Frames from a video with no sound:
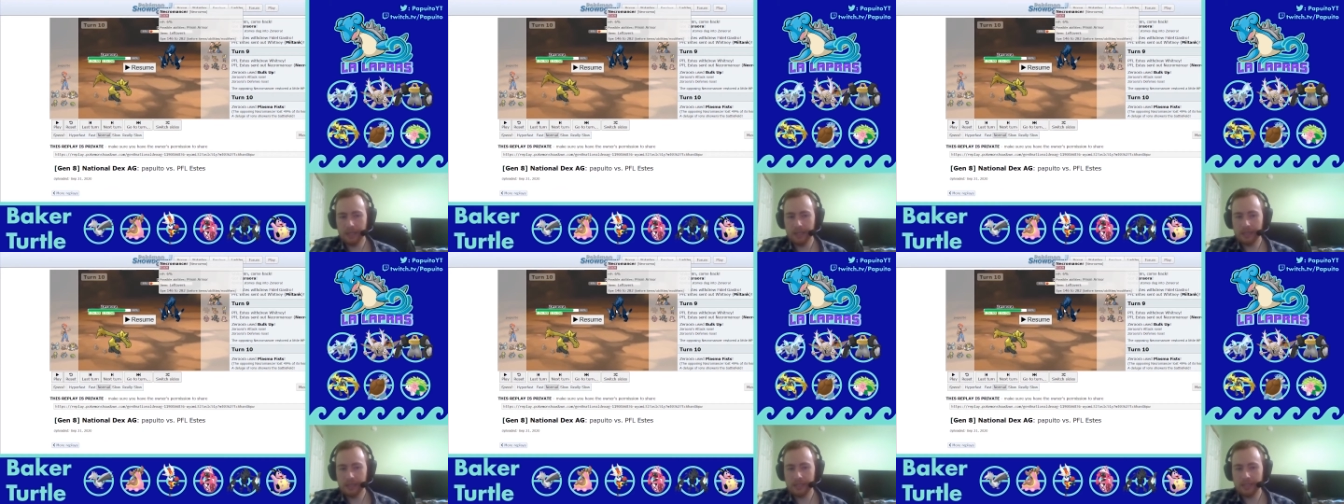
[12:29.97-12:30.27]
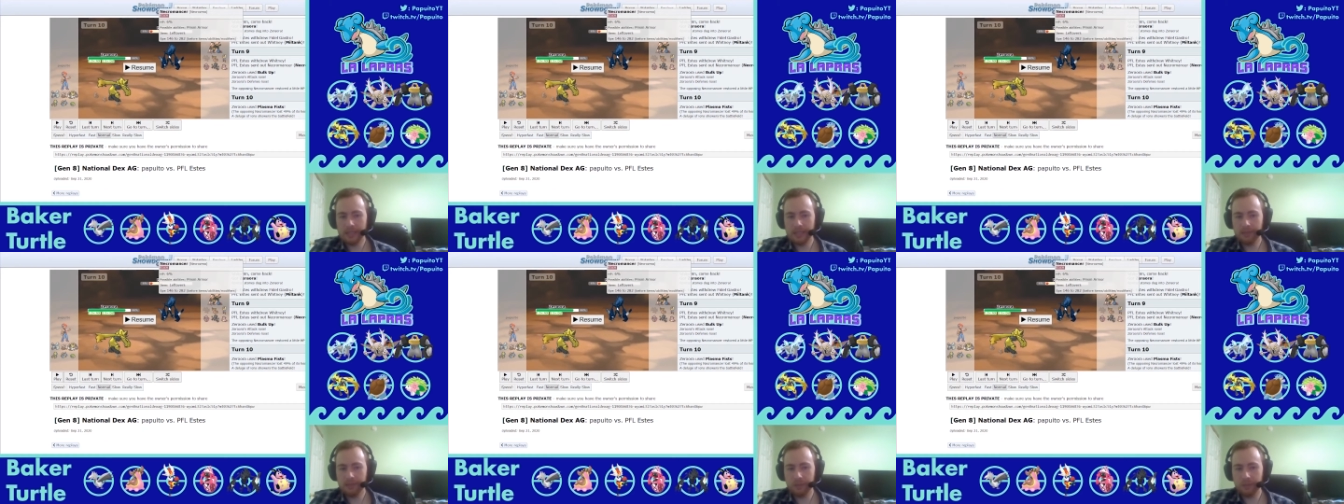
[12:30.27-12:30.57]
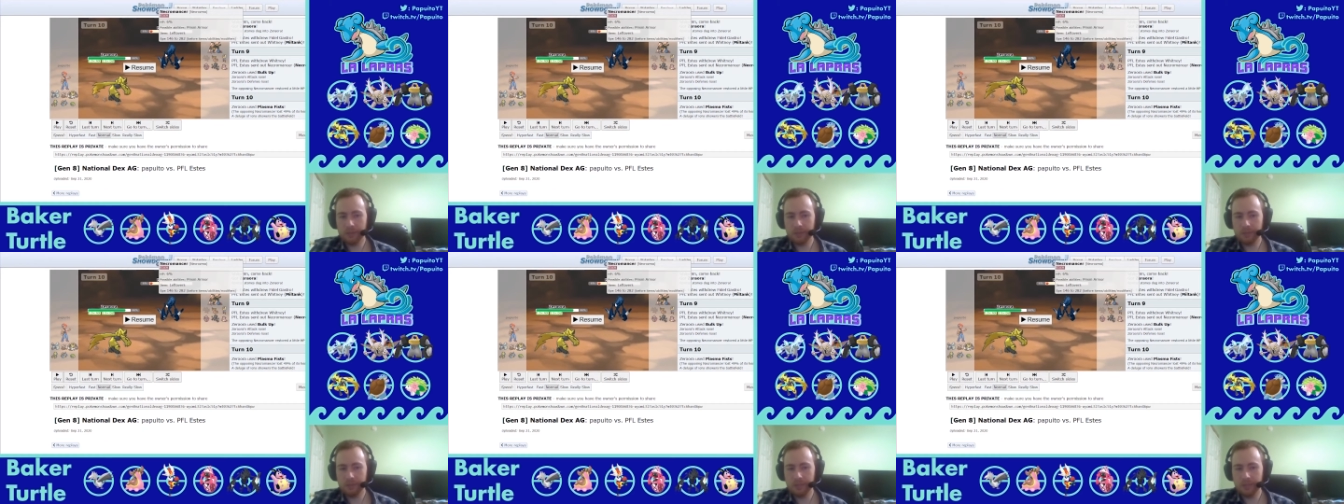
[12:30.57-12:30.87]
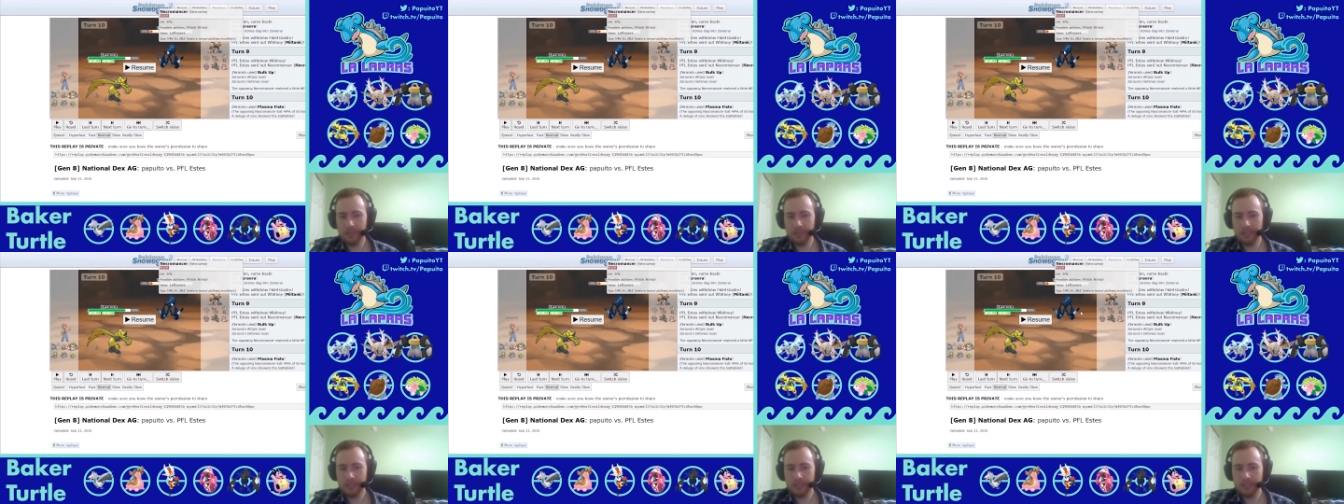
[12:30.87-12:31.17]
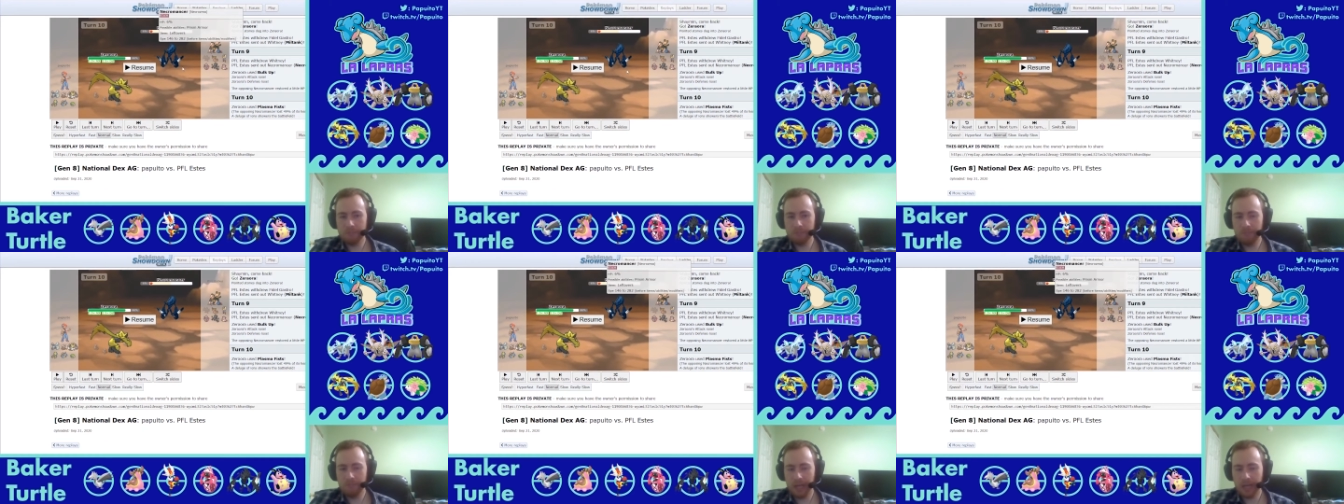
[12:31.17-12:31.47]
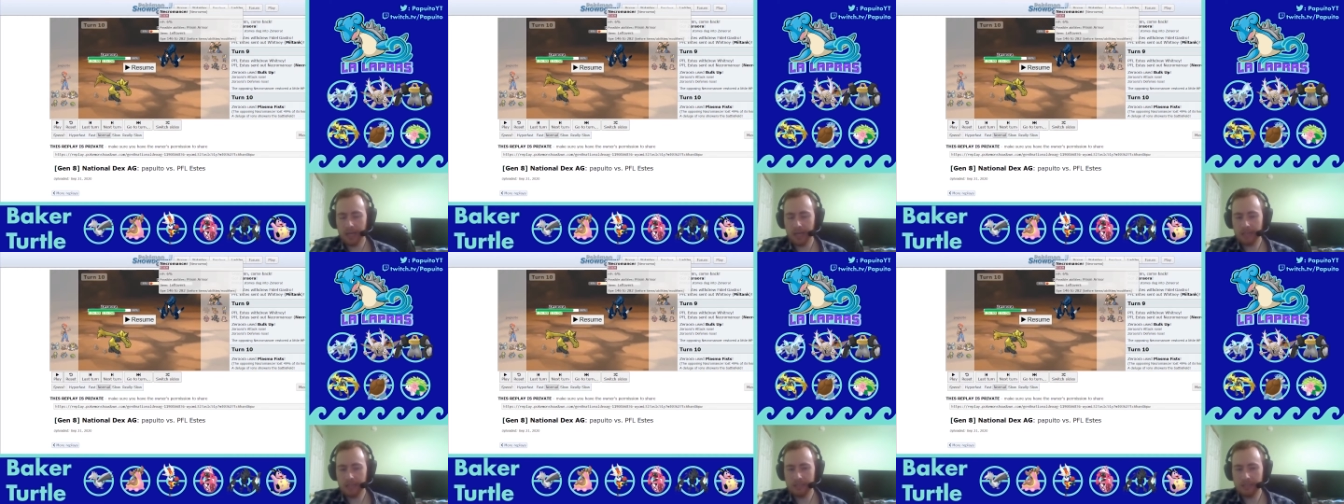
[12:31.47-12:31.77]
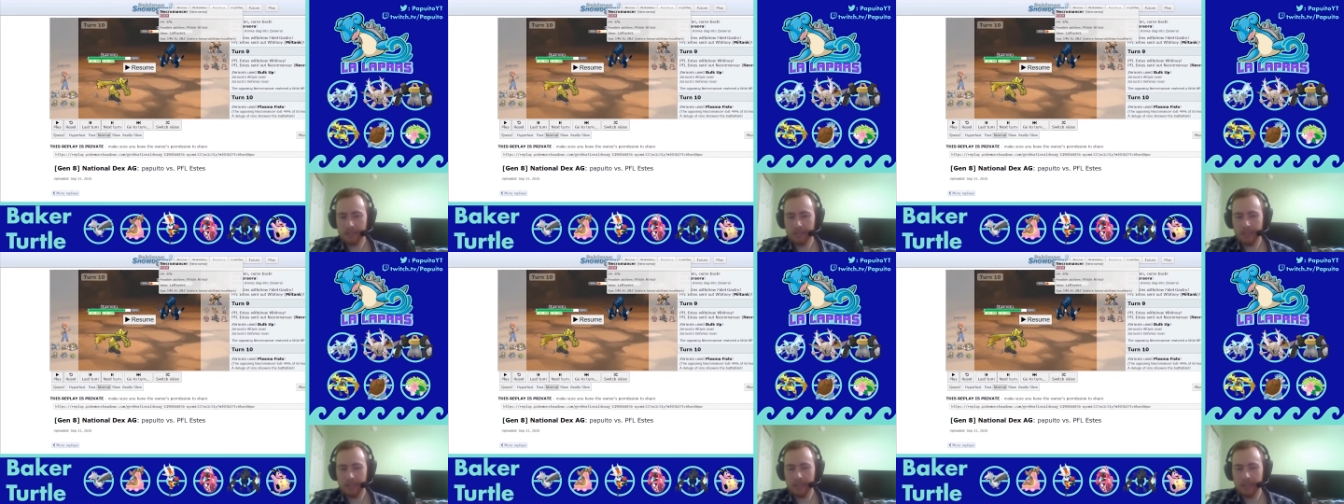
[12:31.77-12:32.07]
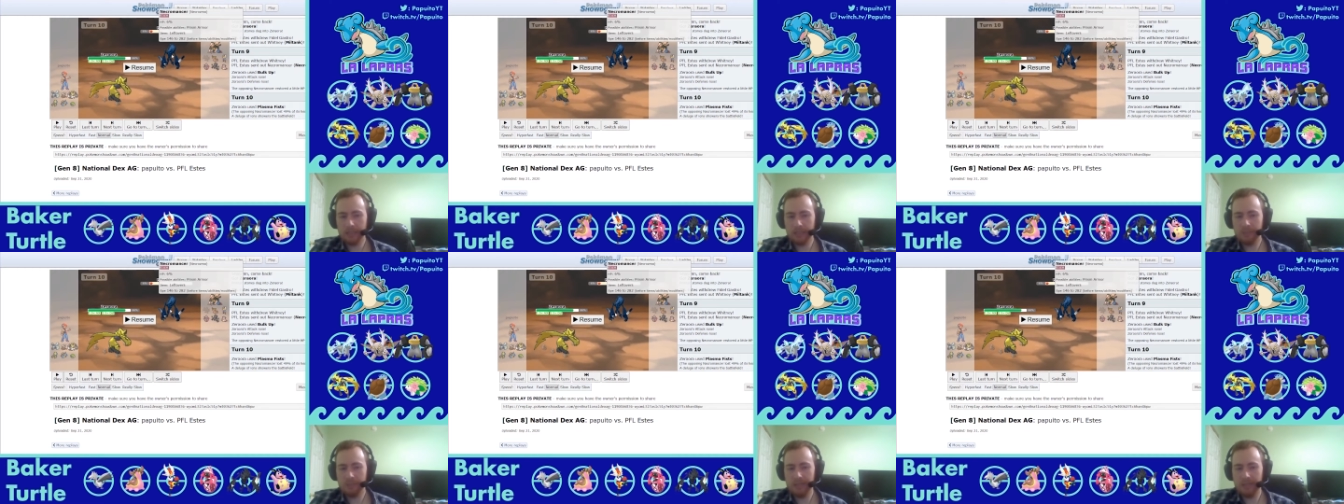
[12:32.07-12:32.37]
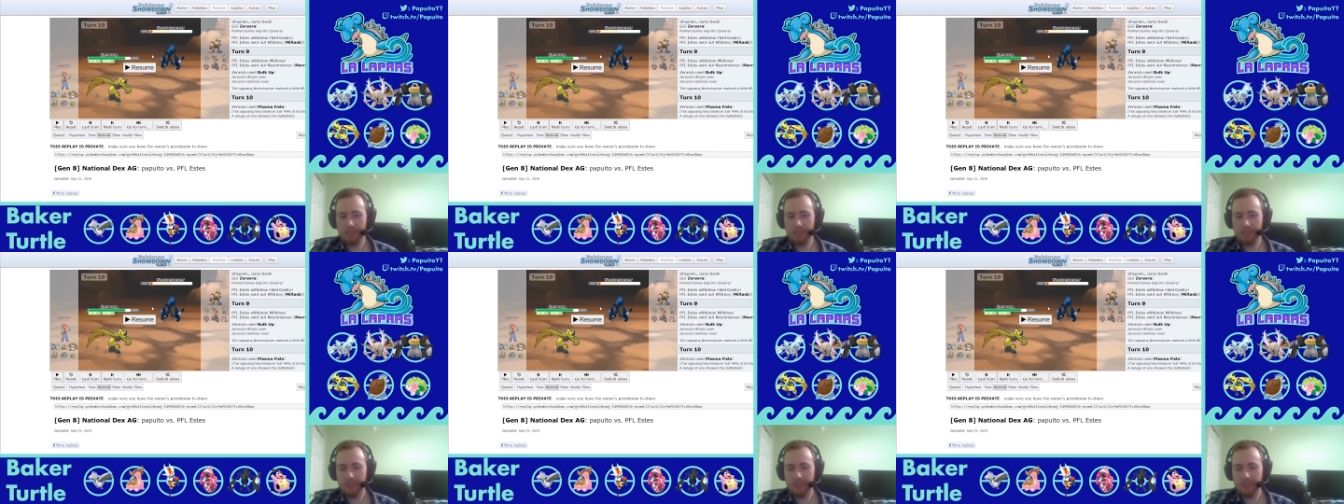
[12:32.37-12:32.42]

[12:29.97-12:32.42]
this Necrozma is max HP,